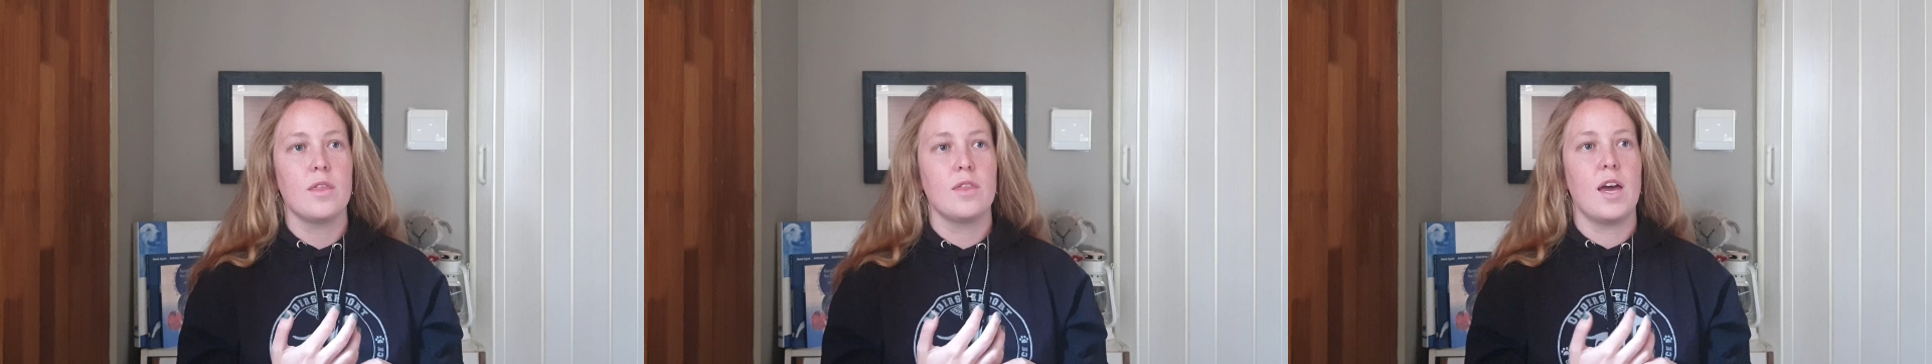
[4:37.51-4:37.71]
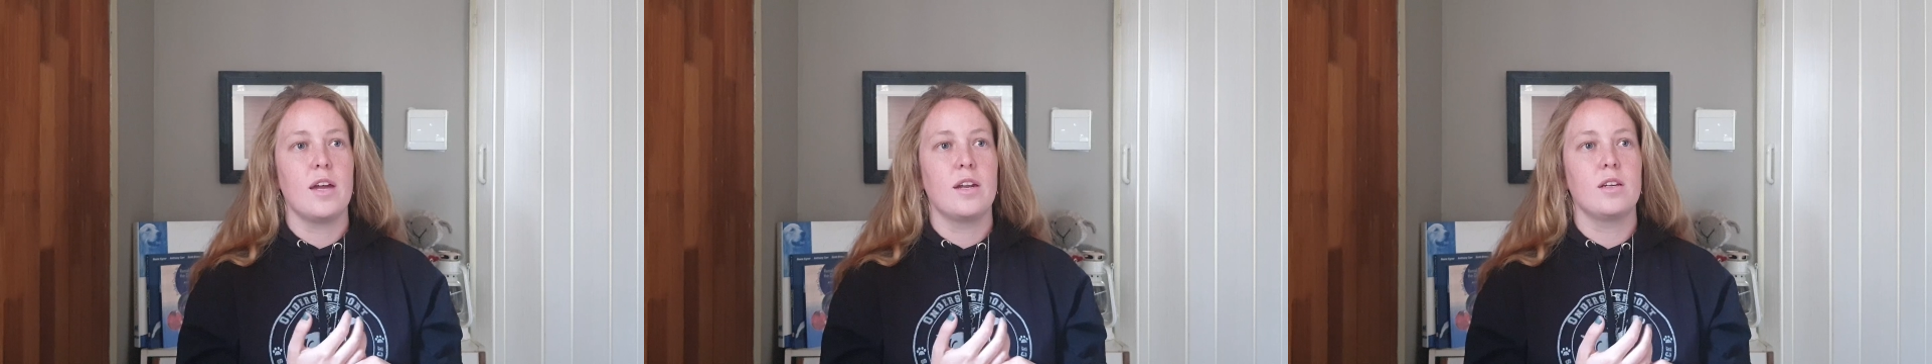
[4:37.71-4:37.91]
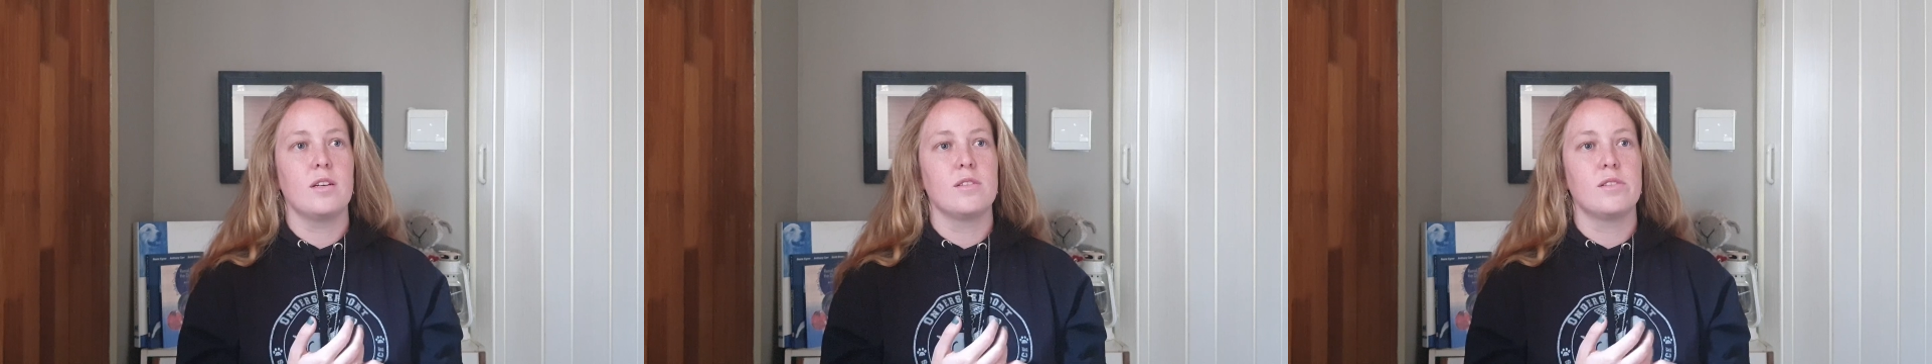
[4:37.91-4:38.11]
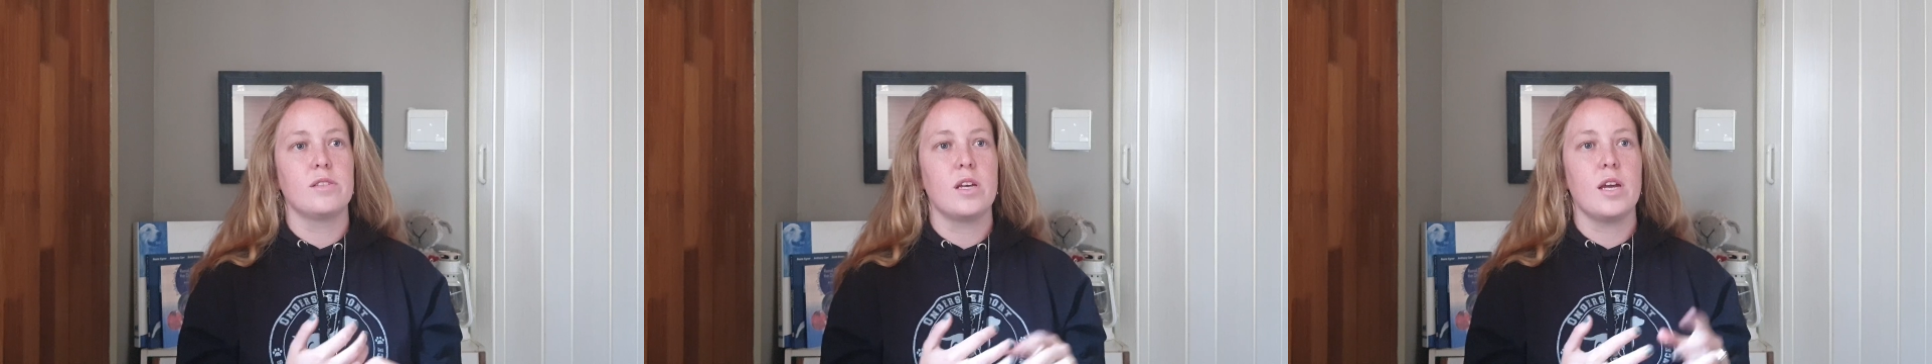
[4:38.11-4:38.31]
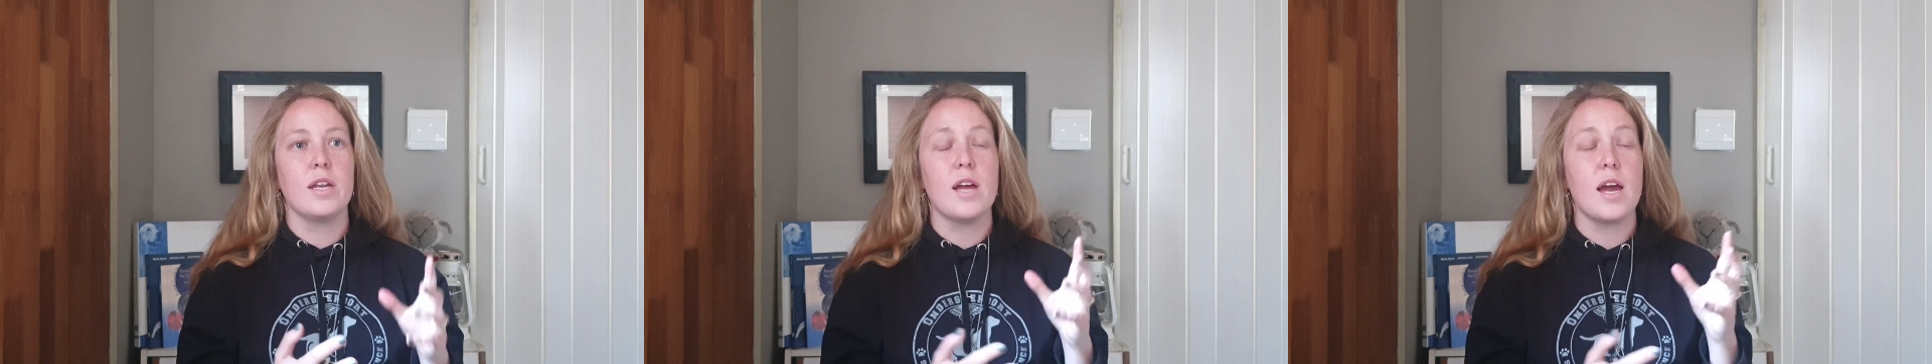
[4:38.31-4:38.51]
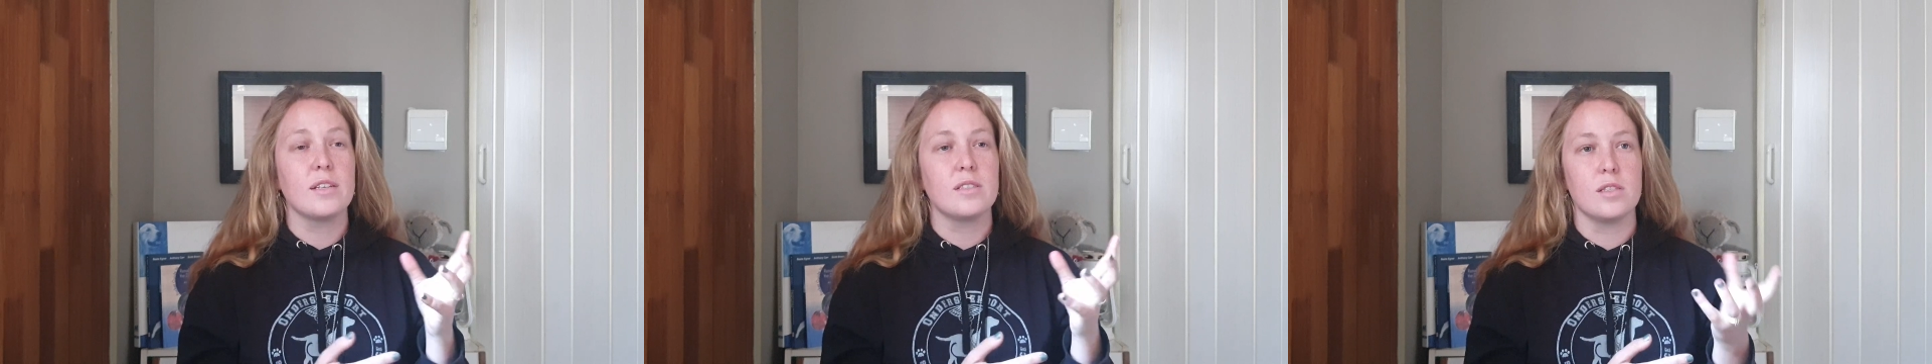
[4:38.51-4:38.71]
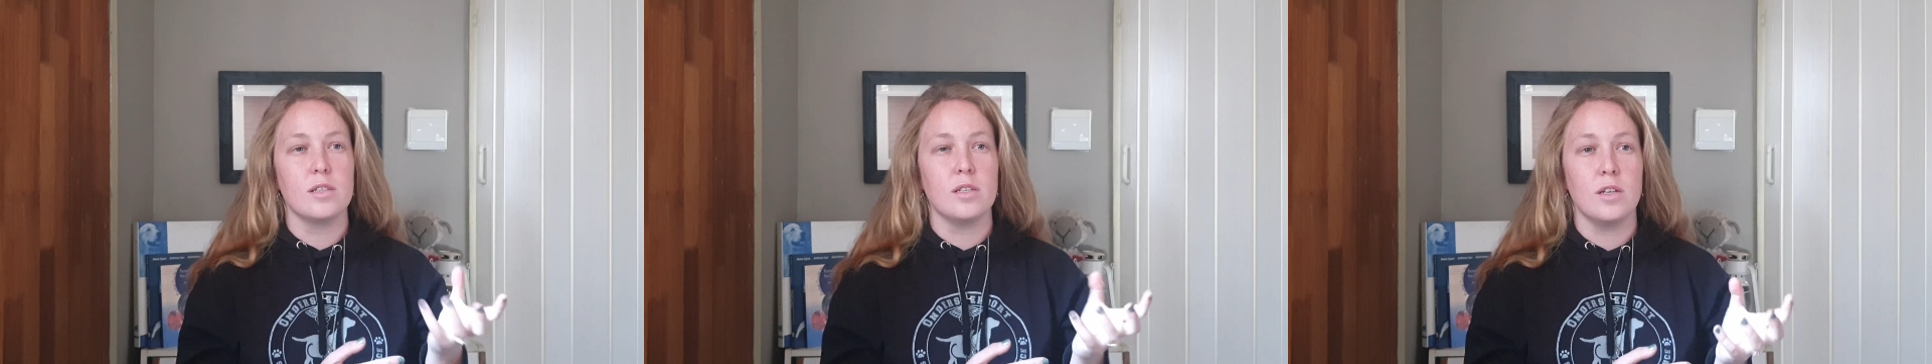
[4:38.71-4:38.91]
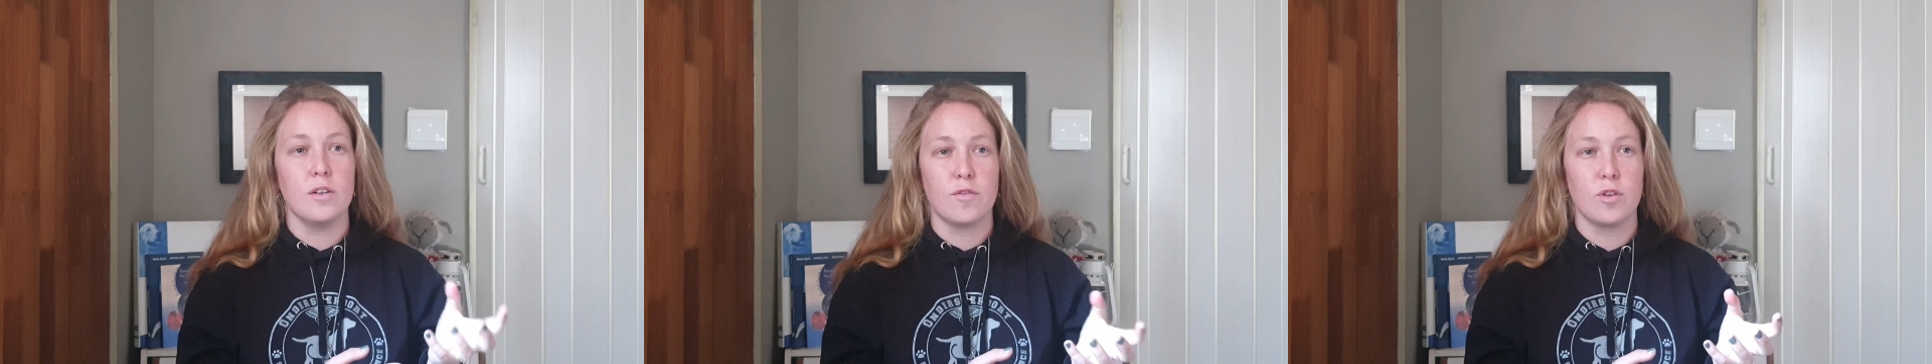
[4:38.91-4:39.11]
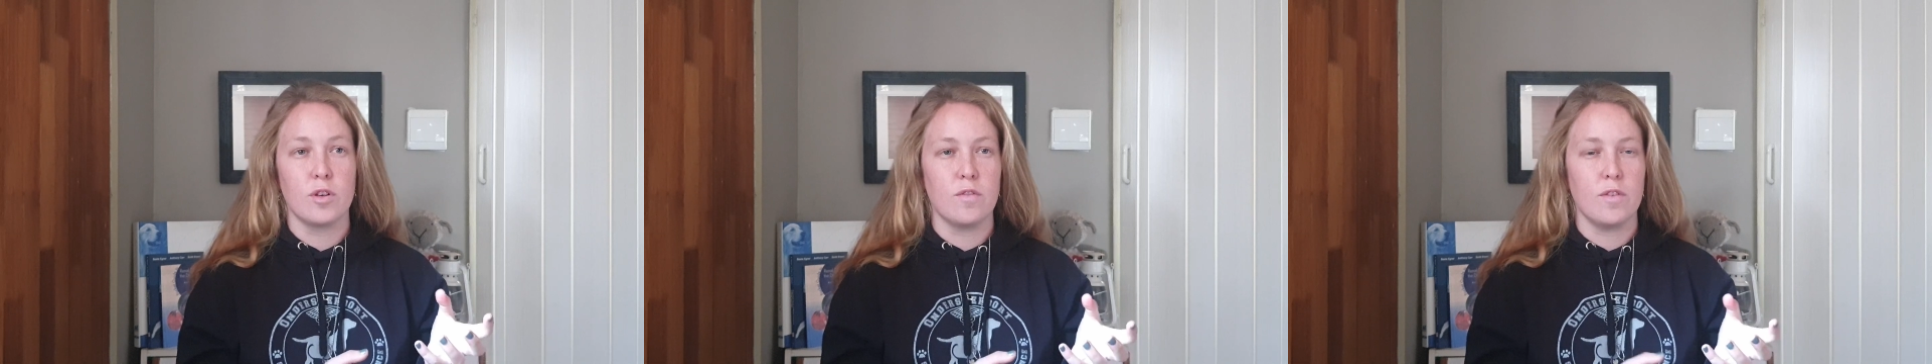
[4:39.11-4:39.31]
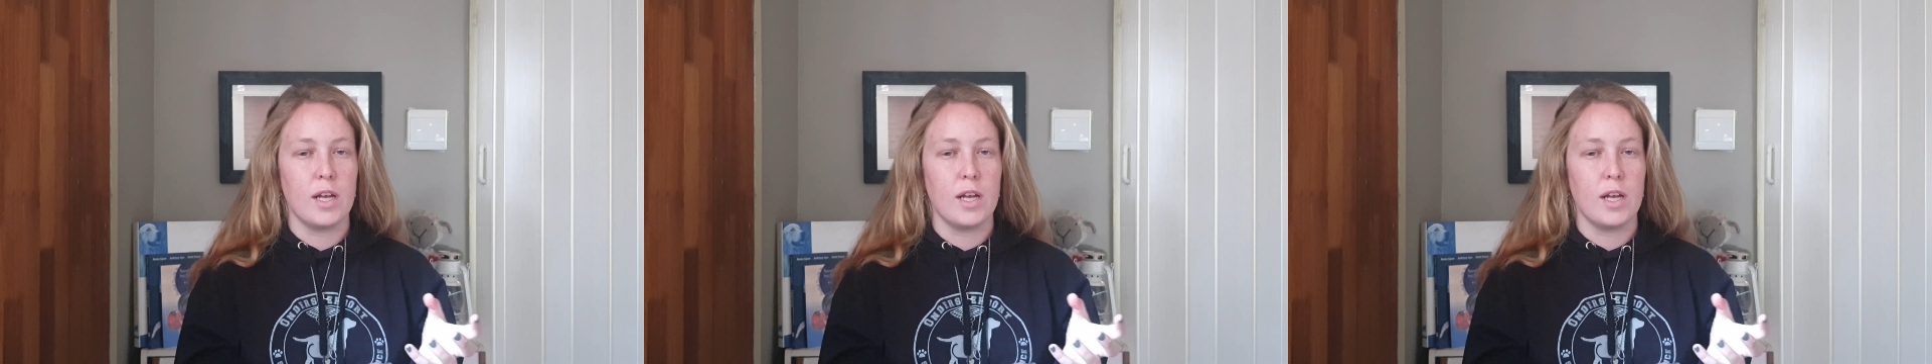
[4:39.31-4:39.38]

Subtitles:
That is, it has different